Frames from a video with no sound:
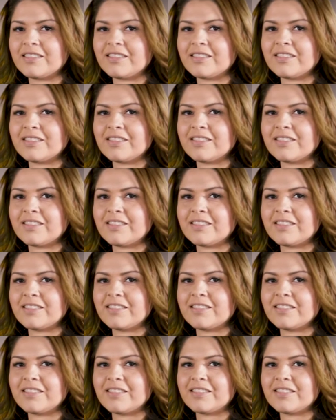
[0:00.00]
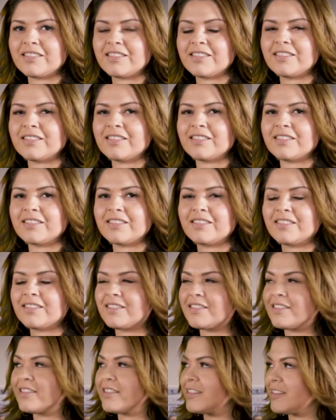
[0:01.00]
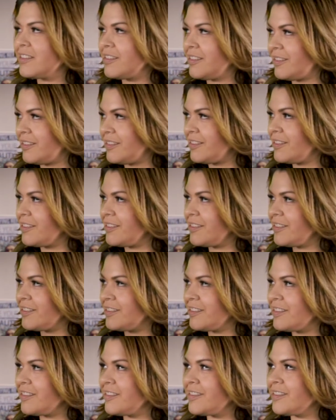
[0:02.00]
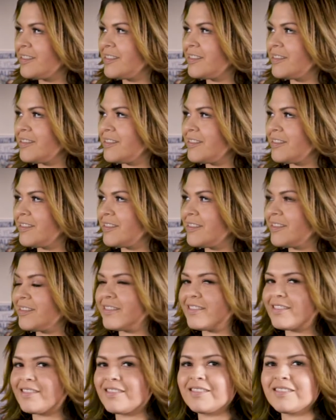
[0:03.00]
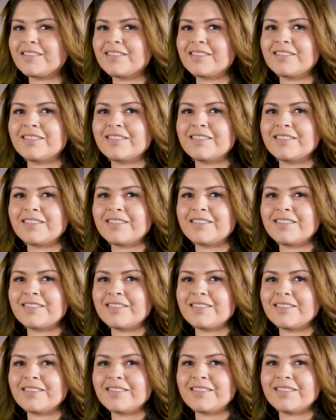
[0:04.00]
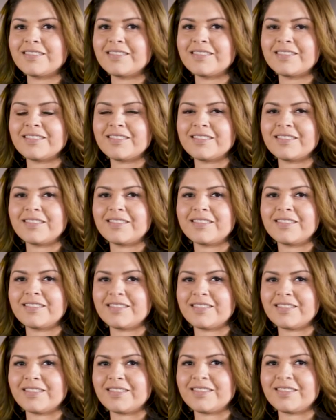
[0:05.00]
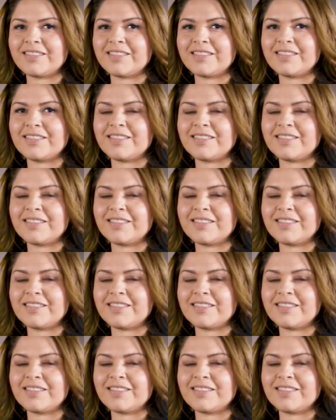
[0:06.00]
This person isn't speaking.